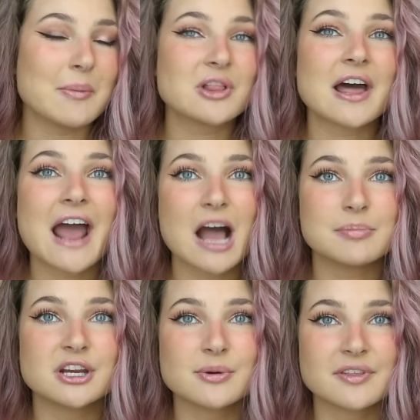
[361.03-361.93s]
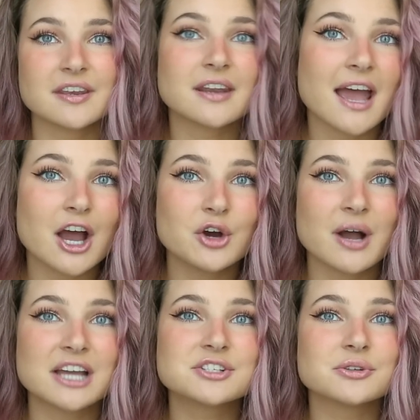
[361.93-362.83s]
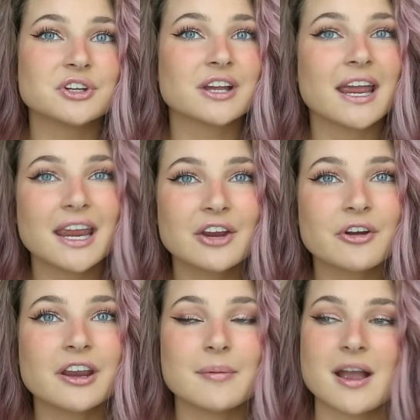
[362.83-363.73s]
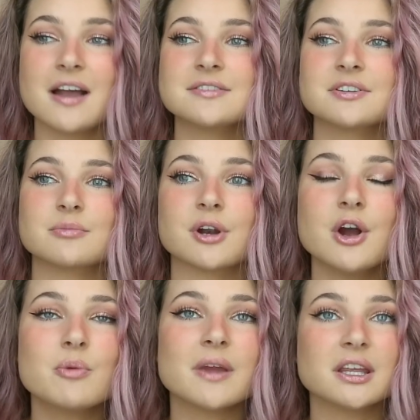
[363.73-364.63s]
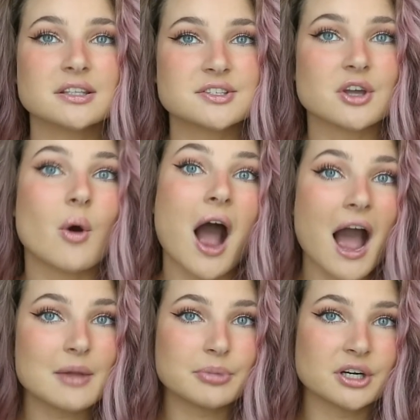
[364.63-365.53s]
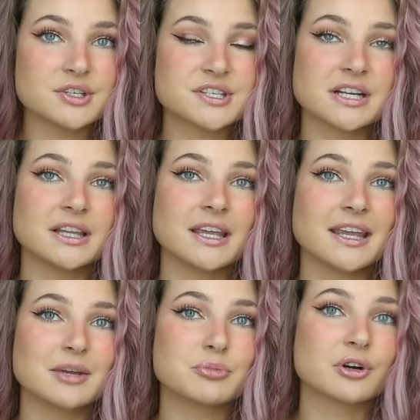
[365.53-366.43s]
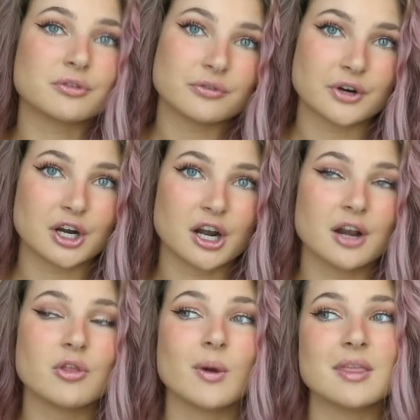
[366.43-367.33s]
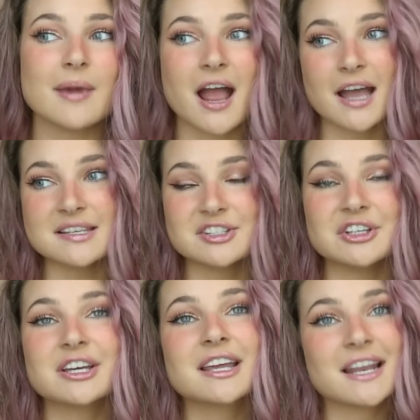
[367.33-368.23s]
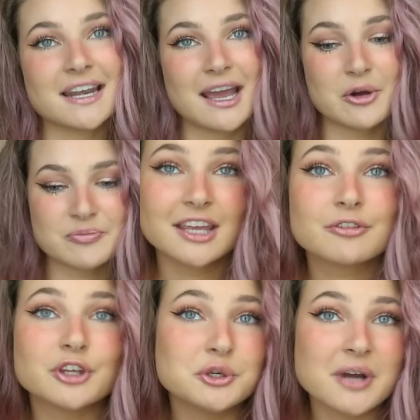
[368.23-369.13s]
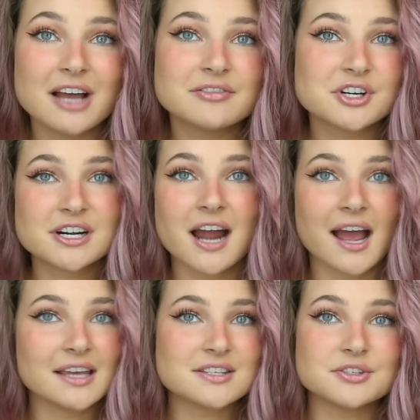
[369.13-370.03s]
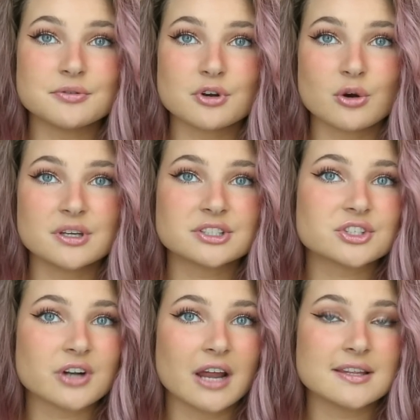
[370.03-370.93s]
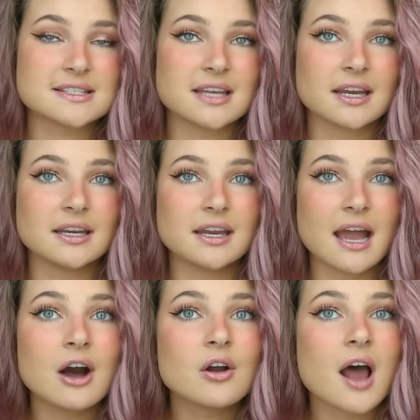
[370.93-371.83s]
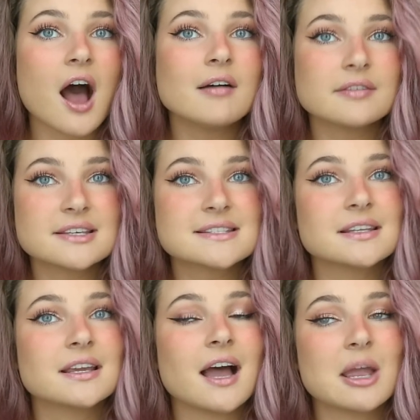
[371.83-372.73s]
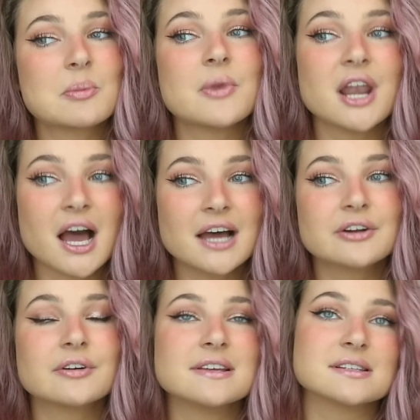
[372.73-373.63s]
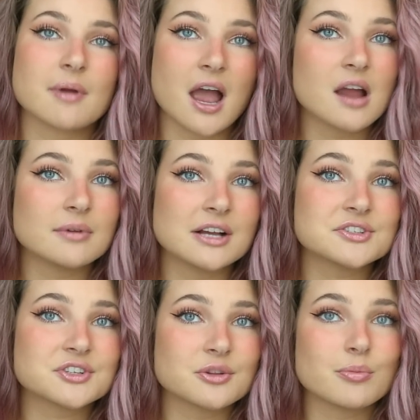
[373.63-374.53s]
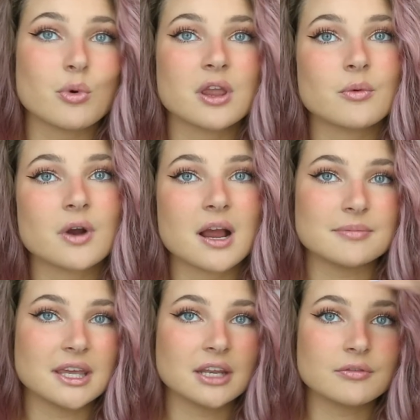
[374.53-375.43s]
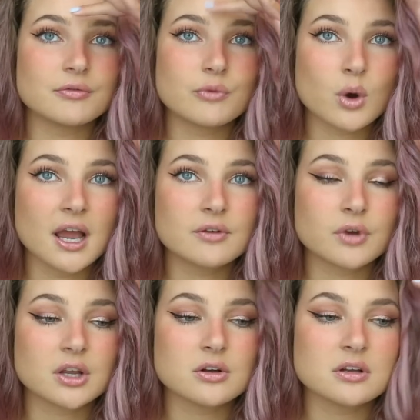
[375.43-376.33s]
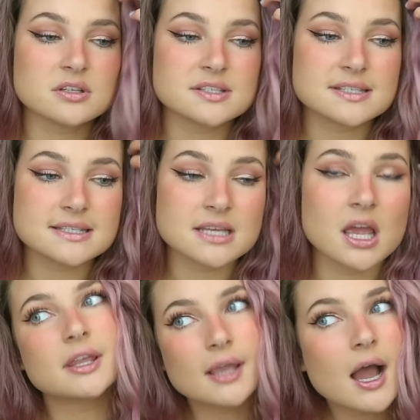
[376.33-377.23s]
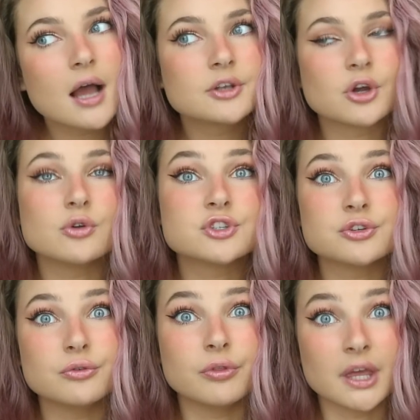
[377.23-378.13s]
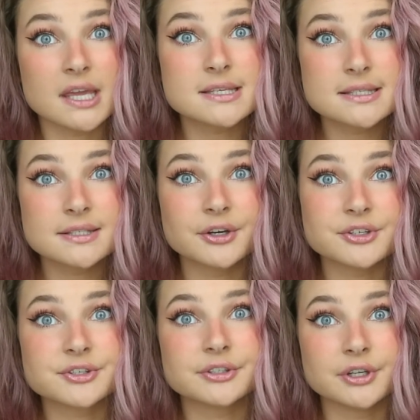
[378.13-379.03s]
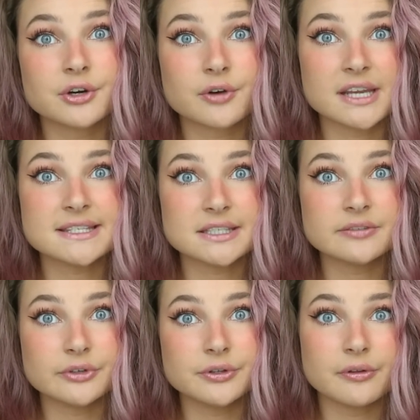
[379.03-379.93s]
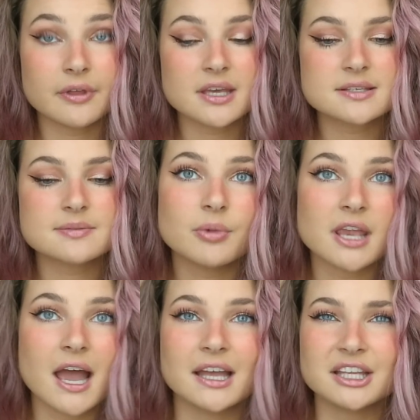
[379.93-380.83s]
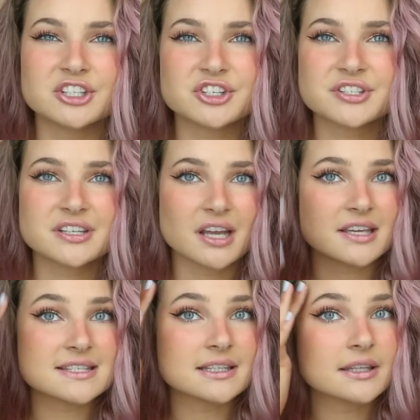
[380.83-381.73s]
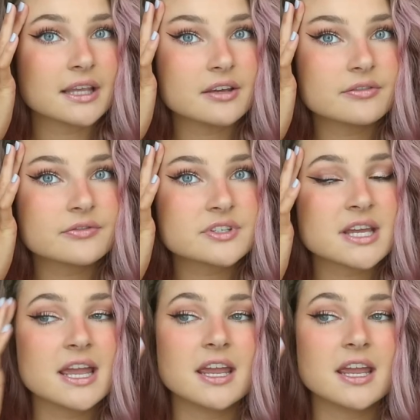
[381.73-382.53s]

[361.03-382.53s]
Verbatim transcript: I'm a lot happier with it now. I don't look angry, my eyes look more open, so I personally prefer the way that my eyes look now. If you have hooded eyes, you could always try this technique out. Obviously, I am not raising my eyebrows to the point where I'm getting forehead wrinkles. Yeah, don't do this. You're just gonna look crazy if you do this. But yeah, it's just a nice lift.